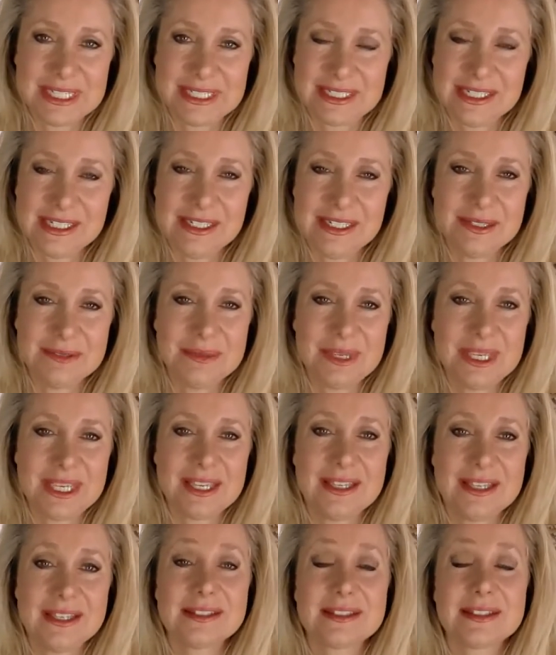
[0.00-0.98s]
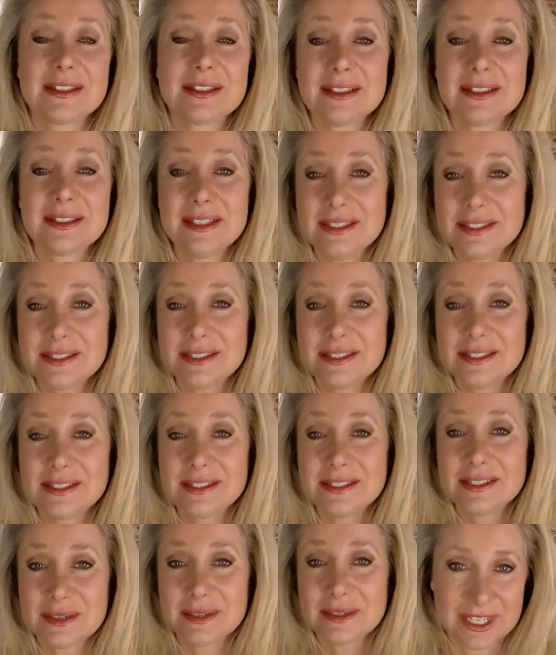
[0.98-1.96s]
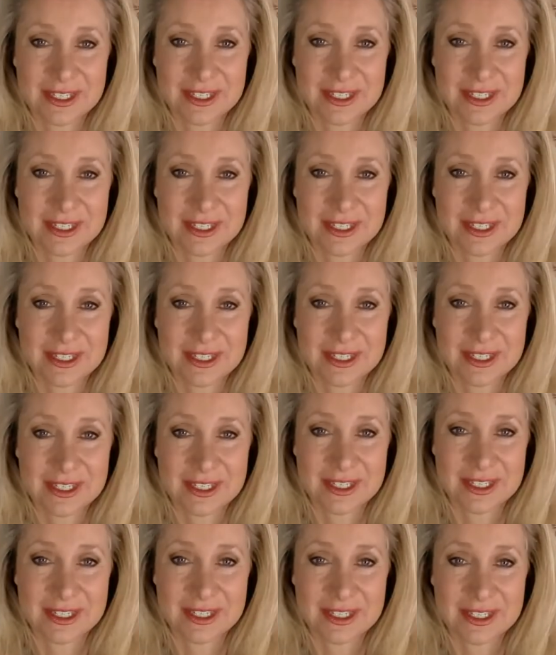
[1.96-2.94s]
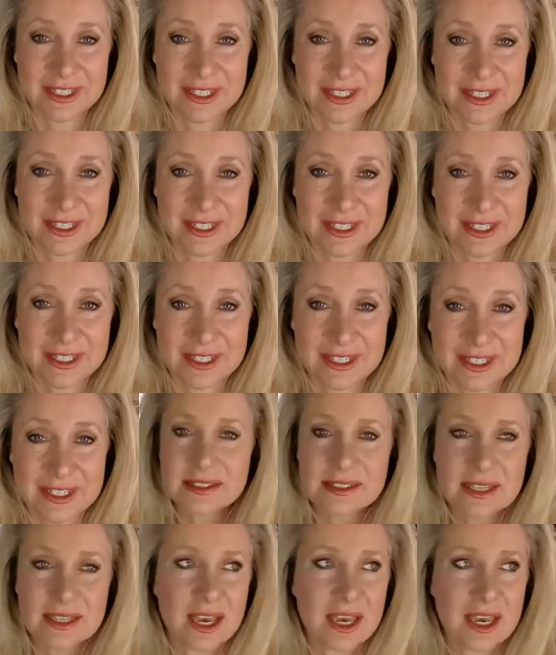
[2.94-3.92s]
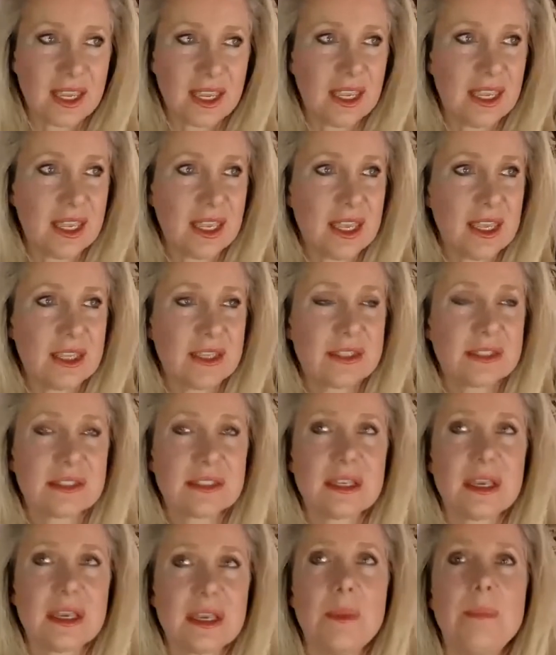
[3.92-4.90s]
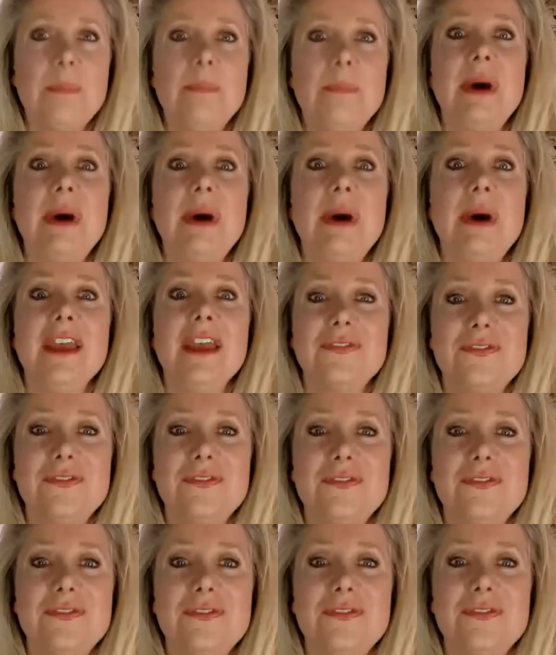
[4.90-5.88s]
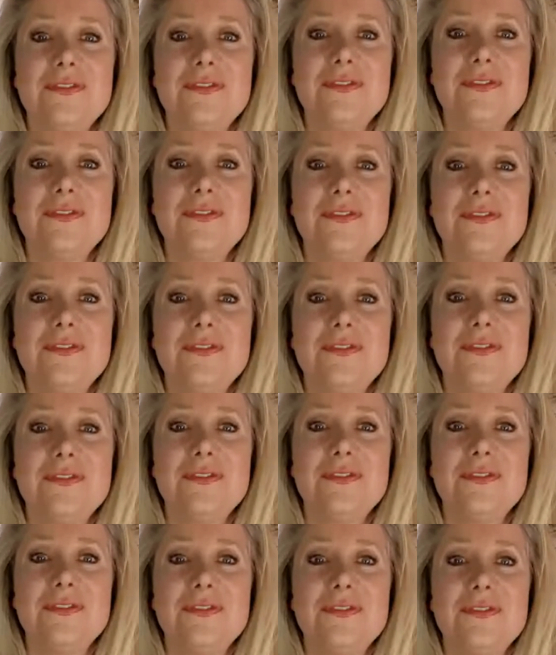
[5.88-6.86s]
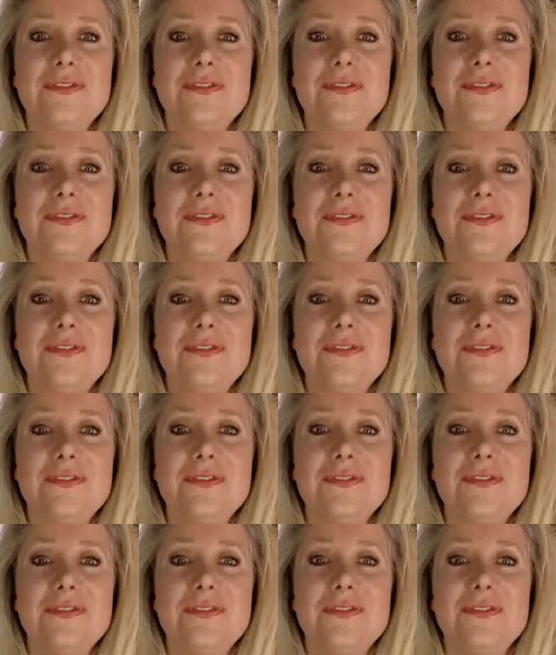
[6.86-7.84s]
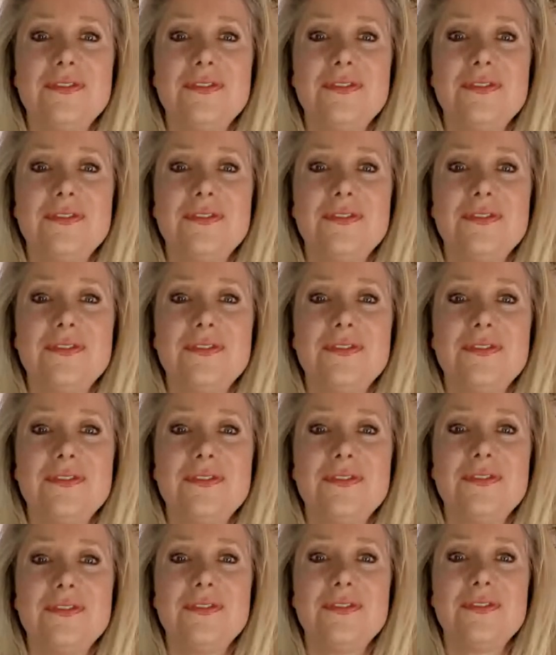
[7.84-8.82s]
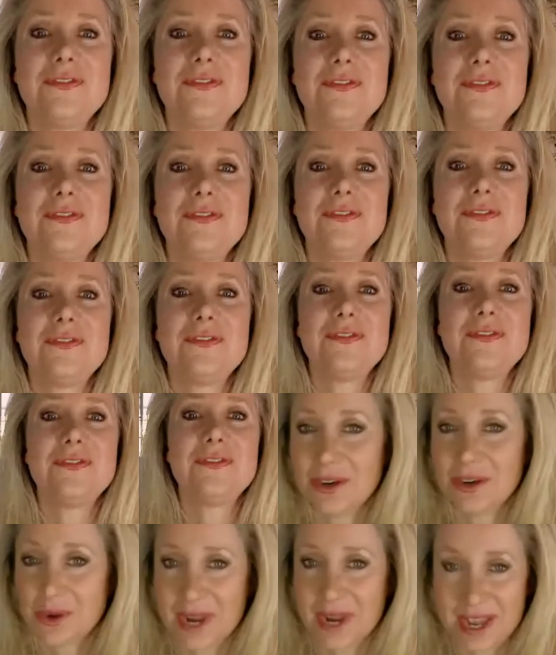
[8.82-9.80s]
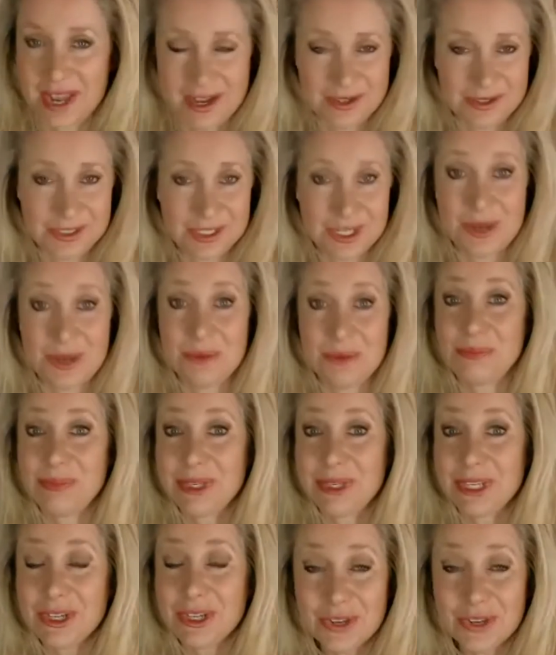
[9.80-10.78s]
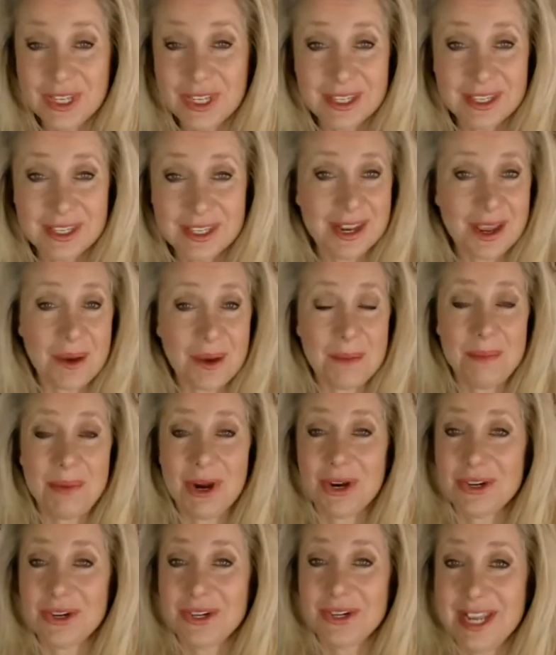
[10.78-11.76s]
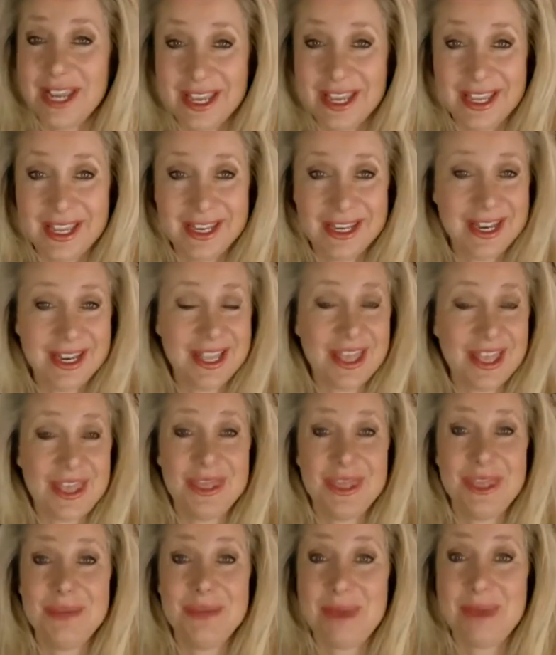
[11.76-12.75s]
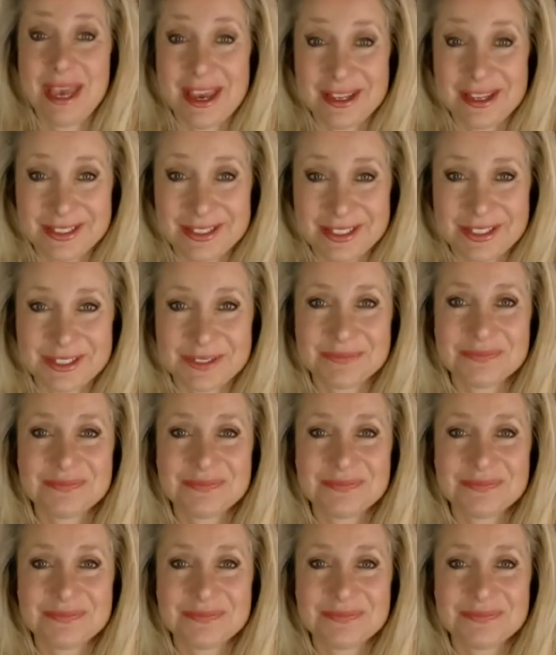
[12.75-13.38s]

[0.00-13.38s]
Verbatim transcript: team is Lisa Morgan. And Lisa is by far the best tech leader around. Period, bar none, the best.